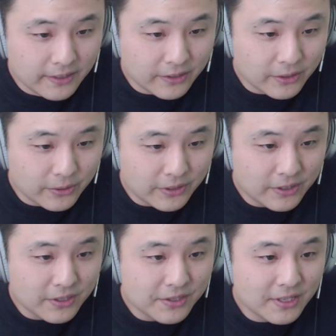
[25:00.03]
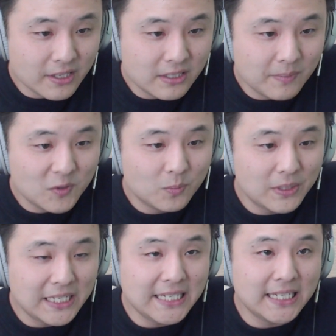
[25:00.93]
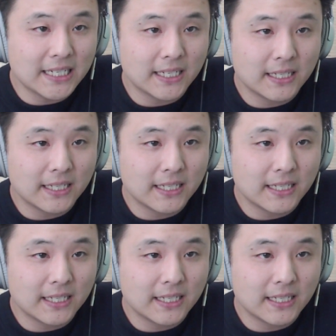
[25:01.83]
No, there does not seem to be.